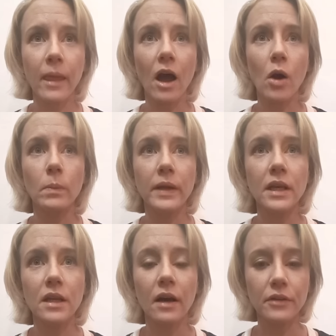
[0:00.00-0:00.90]
how
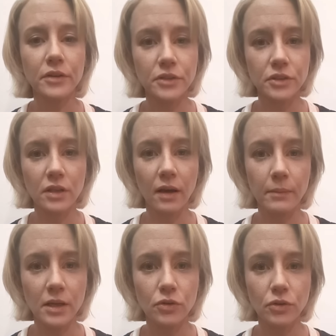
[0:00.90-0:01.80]
many others I
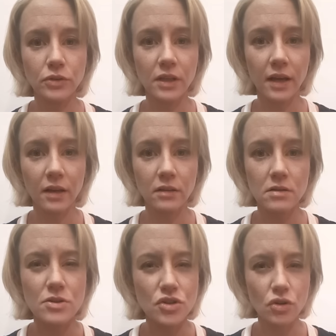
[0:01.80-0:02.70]
meet who's had
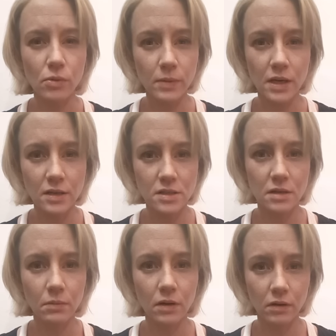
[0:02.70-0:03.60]
so many
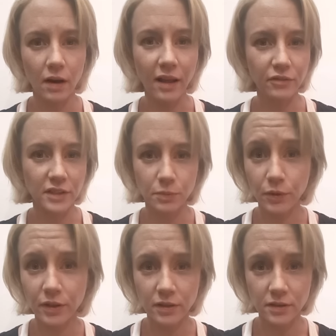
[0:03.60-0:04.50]
similar life
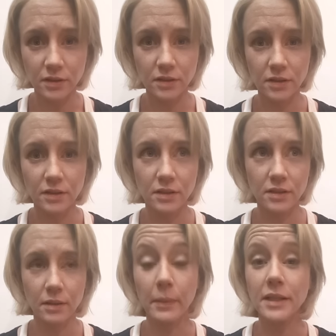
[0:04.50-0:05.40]
experiences.
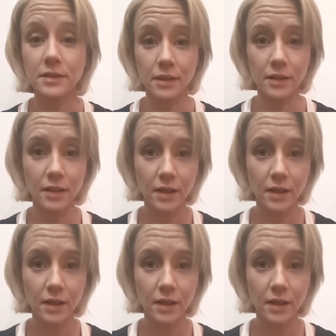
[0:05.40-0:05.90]
It's amazing.